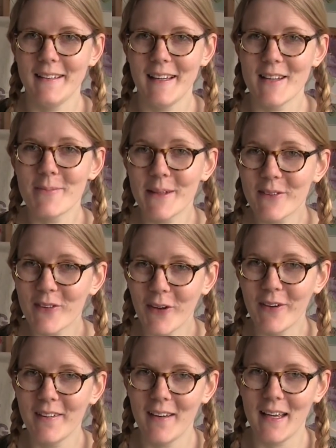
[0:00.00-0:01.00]
It's been
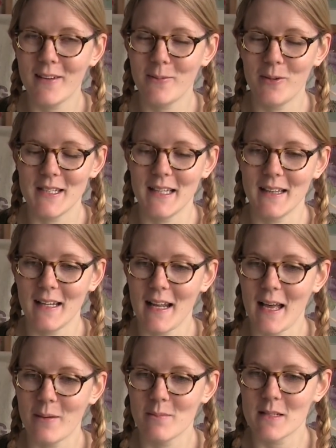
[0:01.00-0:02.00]
so nice watching the
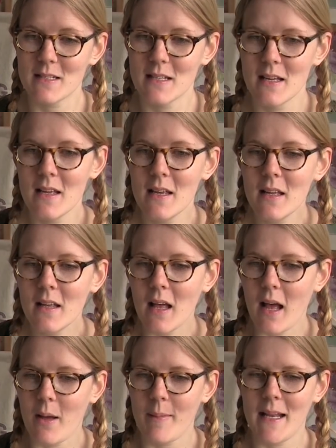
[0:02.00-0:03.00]
lambs,
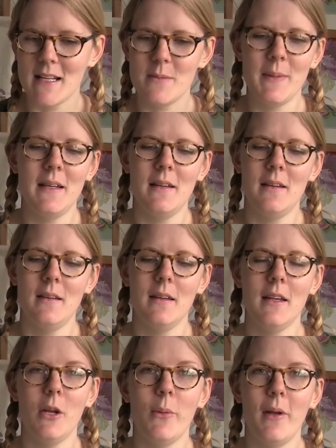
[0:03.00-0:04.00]
and it's been
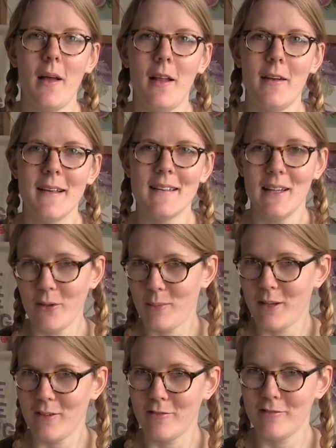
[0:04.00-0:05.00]
a nice little
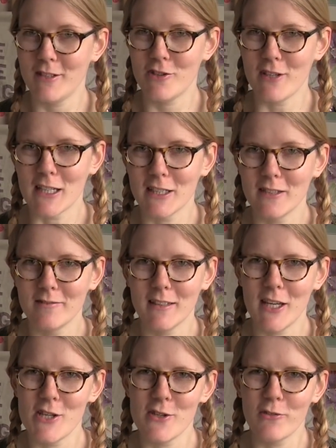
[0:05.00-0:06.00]
bit of a distraction
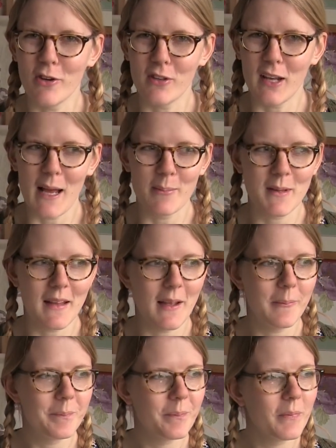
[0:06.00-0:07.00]
because you've got the lambs there,
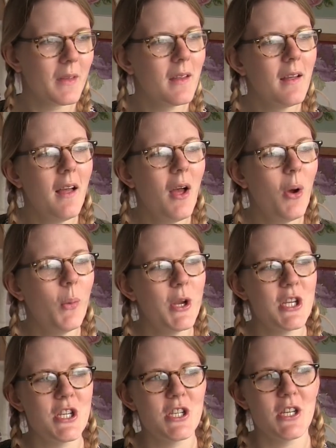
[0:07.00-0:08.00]

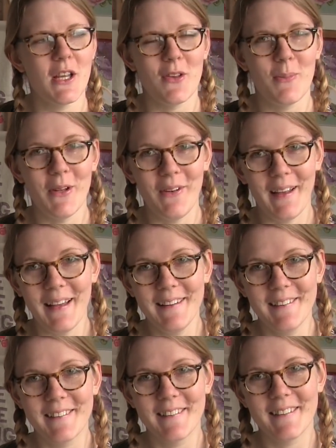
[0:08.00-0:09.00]
which has been nice.
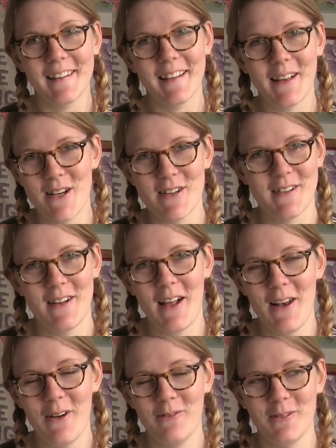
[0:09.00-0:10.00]
I
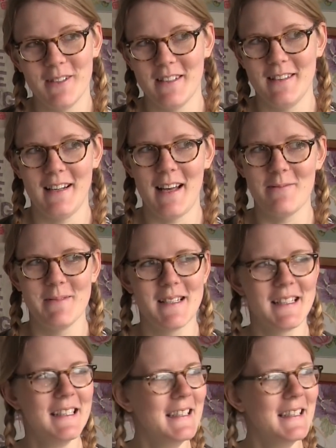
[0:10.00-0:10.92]
love watching the lambs.